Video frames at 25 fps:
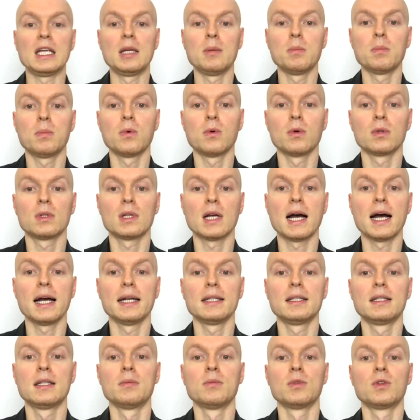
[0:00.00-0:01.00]
import
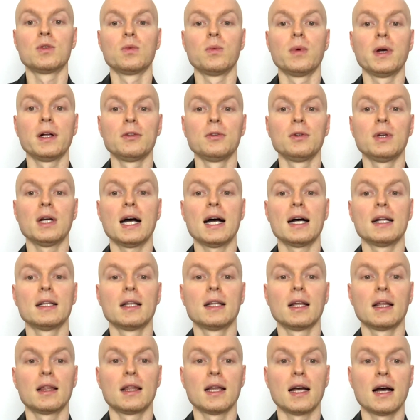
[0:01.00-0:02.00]
items value
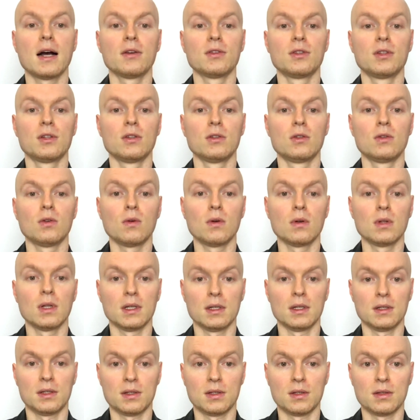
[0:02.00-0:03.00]
under
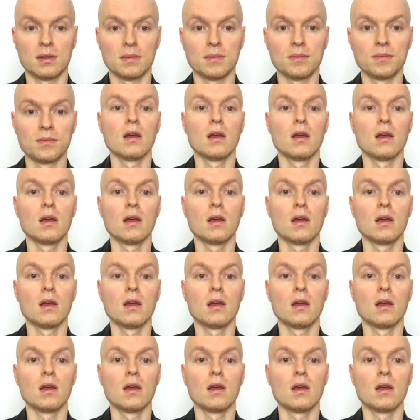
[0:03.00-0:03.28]
$1,000?